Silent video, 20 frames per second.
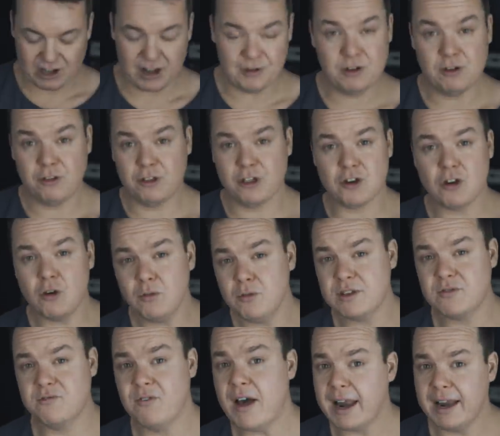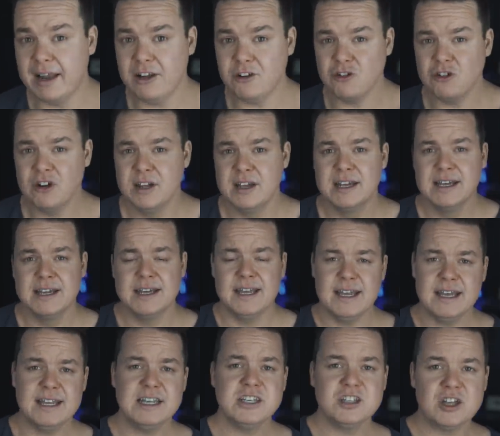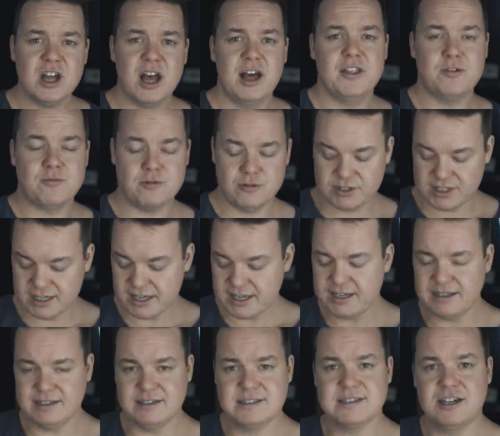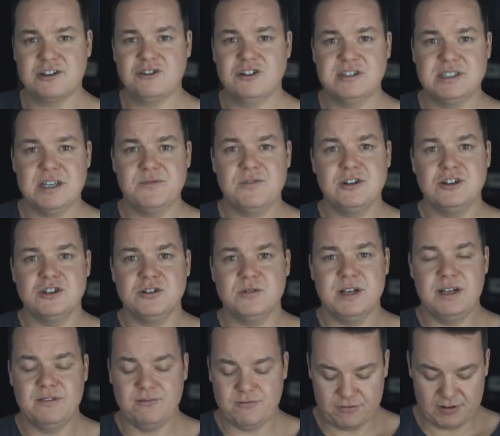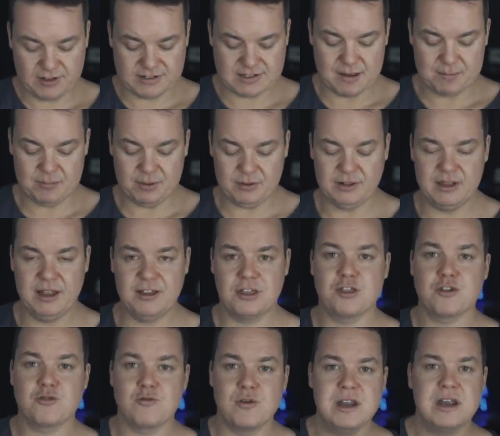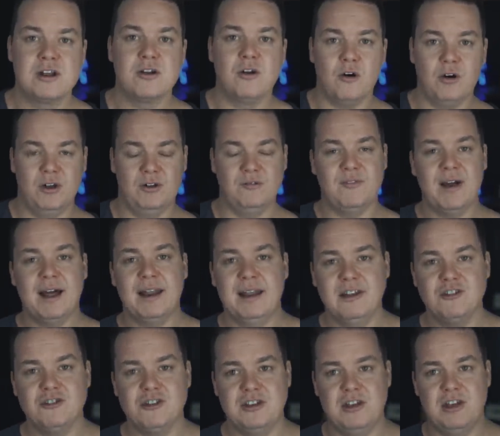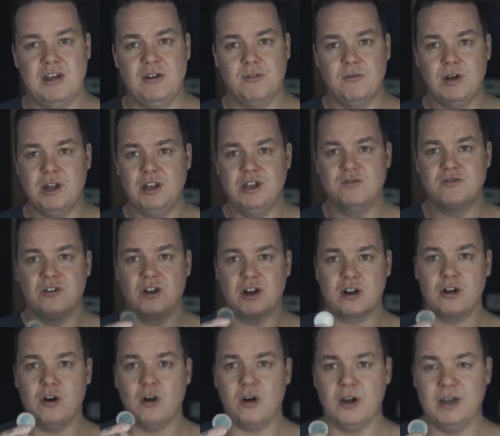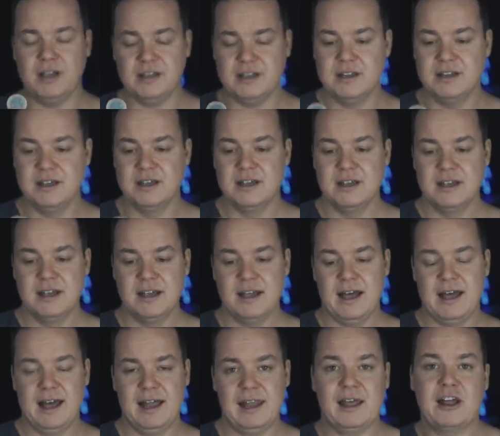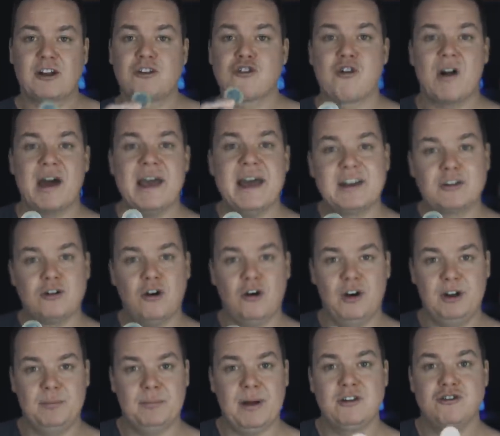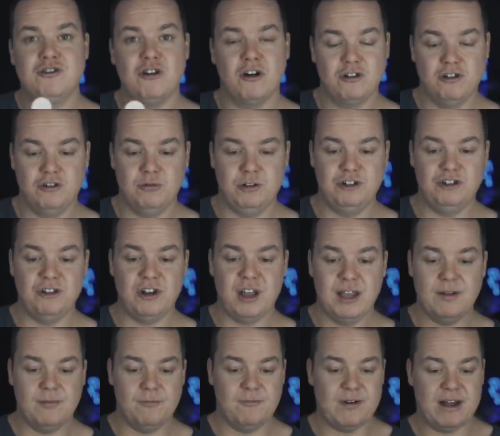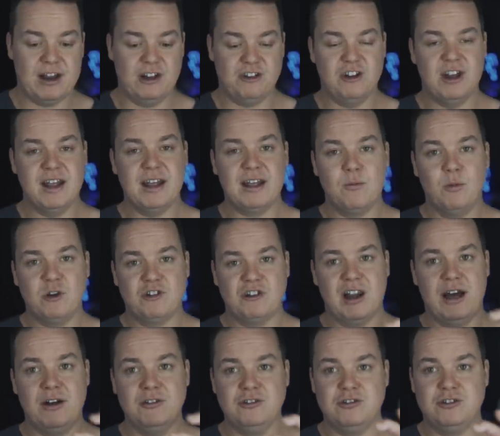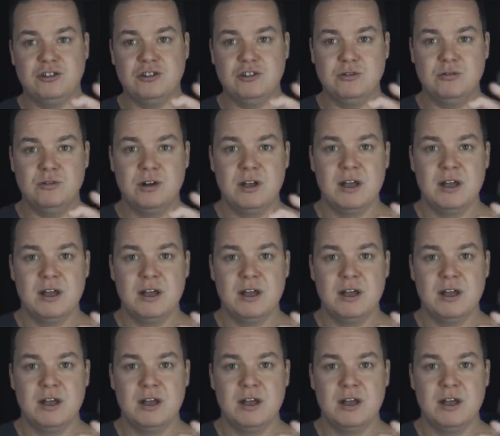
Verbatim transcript: Now you can throw this vanish into other routines, such as if you're doing, for example, a three coin vanish and, you, and you've got a coin, uh, like a triad coin by Joshua Jay from Vanishing Inc, which allows you to